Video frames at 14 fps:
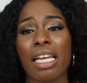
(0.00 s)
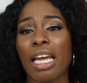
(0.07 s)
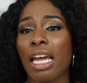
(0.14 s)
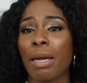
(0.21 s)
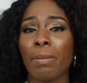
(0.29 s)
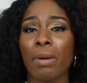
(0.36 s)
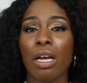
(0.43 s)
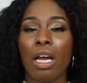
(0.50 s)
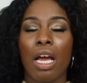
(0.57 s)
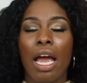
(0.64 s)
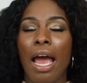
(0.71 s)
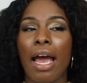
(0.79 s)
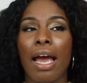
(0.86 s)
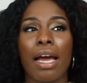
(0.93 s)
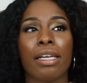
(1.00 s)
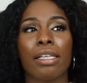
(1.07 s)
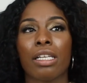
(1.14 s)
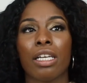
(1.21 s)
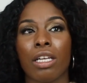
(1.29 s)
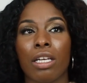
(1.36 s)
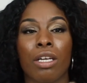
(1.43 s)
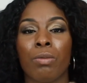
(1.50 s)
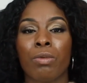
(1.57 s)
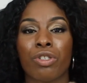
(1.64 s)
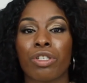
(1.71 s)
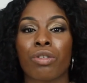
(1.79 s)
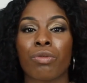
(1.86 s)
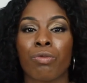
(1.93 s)
name, and he
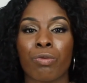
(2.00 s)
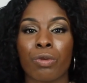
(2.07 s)
was just